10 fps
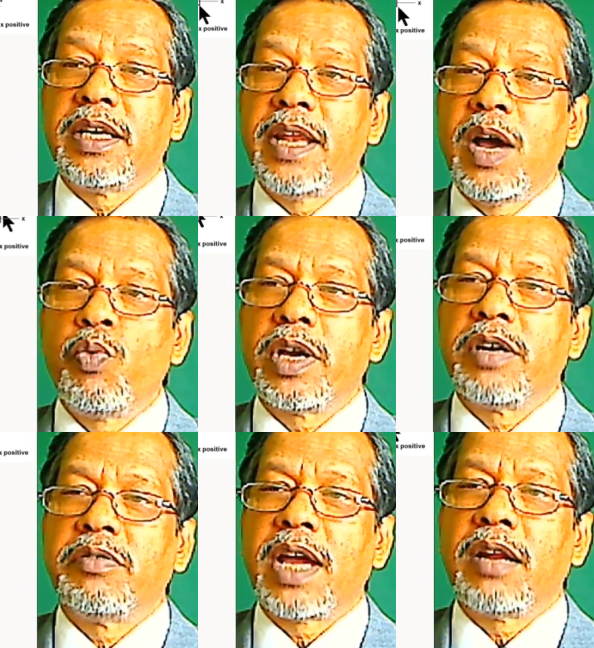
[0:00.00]
now we're
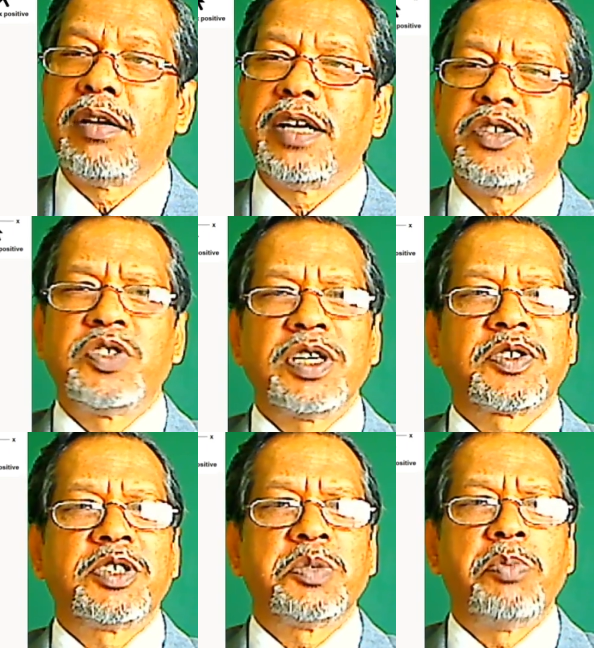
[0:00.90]
going to analyze
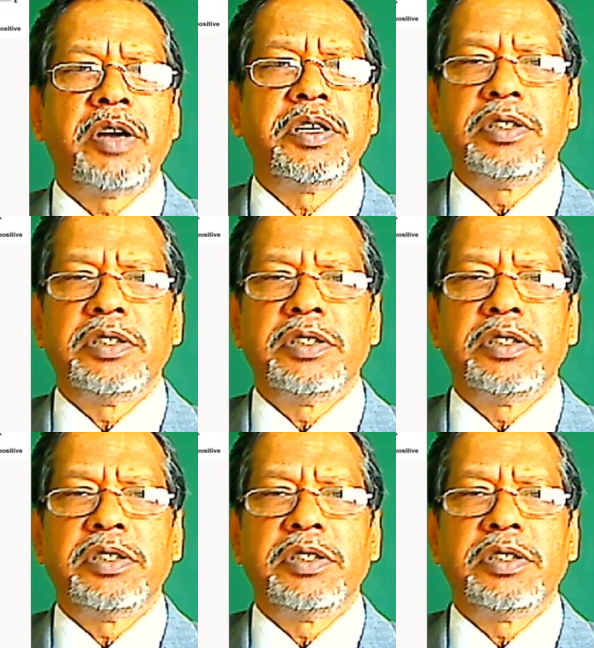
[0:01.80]
just this body.